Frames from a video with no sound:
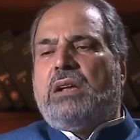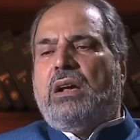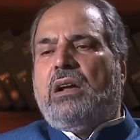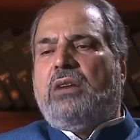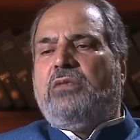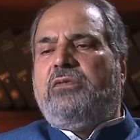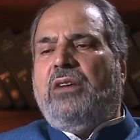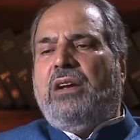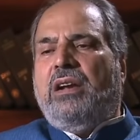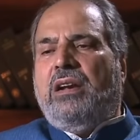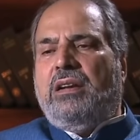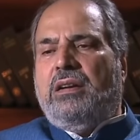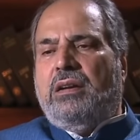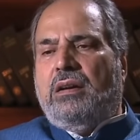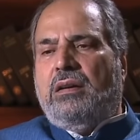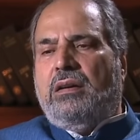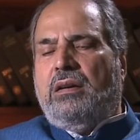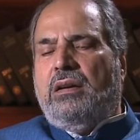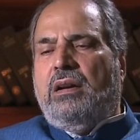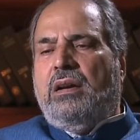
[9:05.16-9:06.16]
our
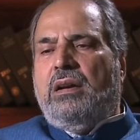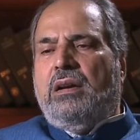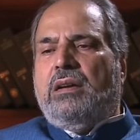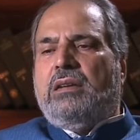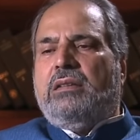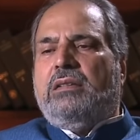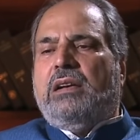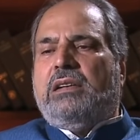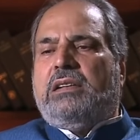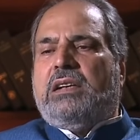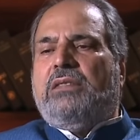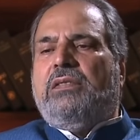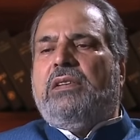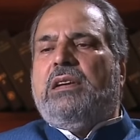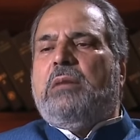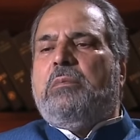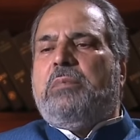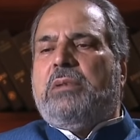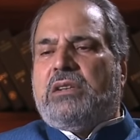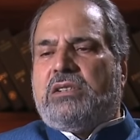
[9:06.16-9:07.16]
failure that
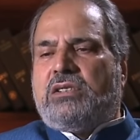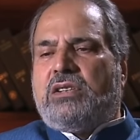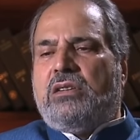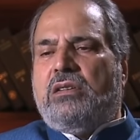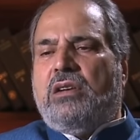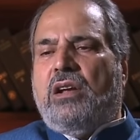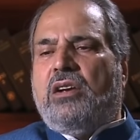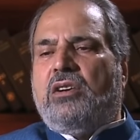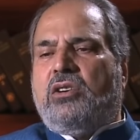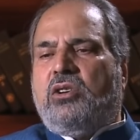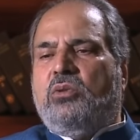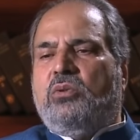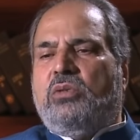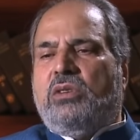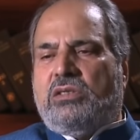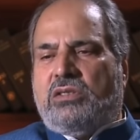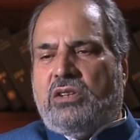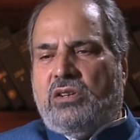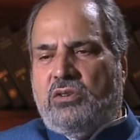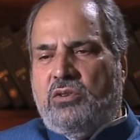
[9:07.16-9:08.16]
even a person like you
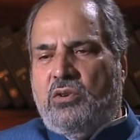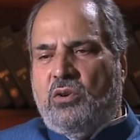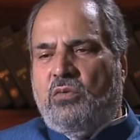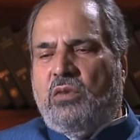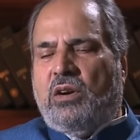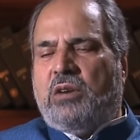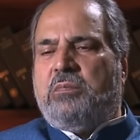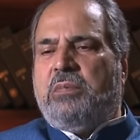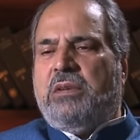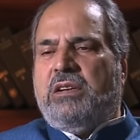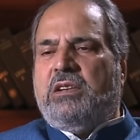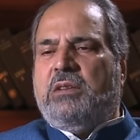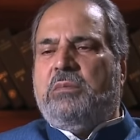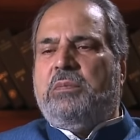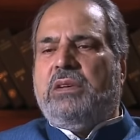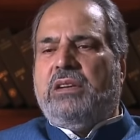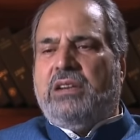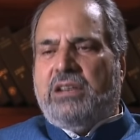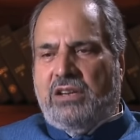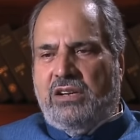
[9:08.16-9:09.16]
doesn't know what
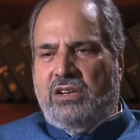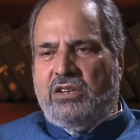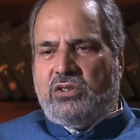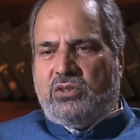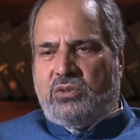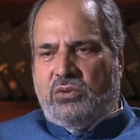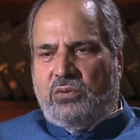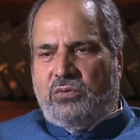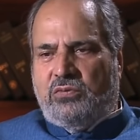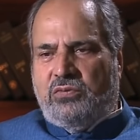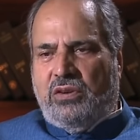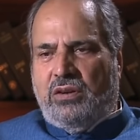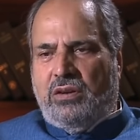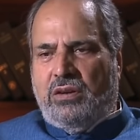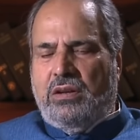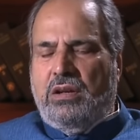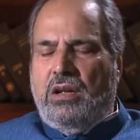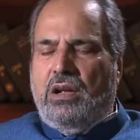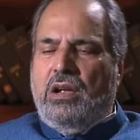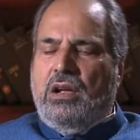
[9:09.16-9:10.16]
PDP really stood
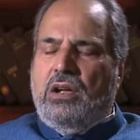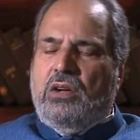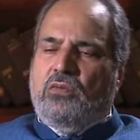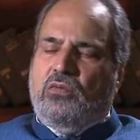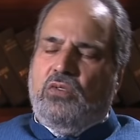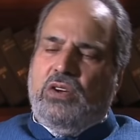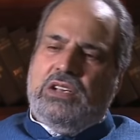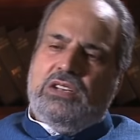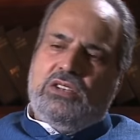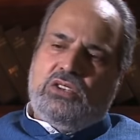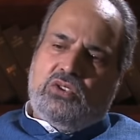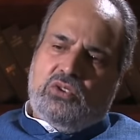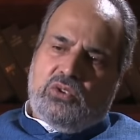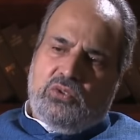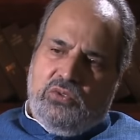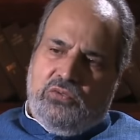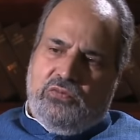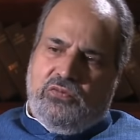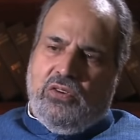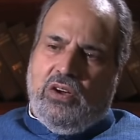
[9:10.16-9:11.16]
for. We
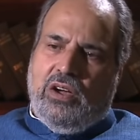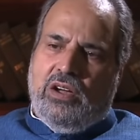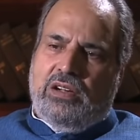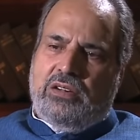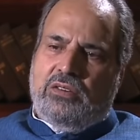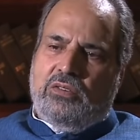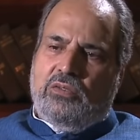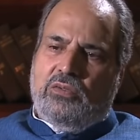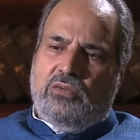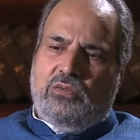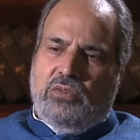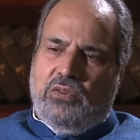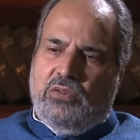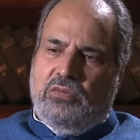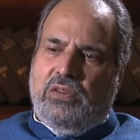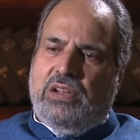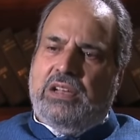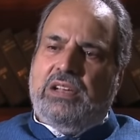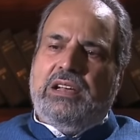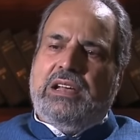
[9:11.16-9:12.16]
stood no, for... because
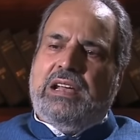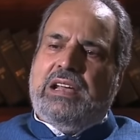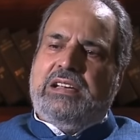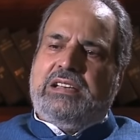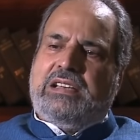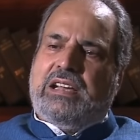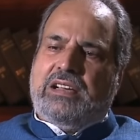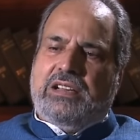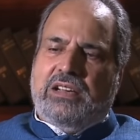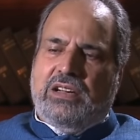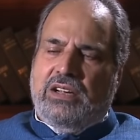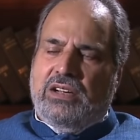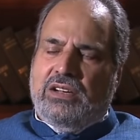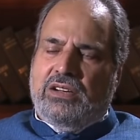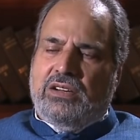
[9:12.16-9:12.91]
PDP has been talking about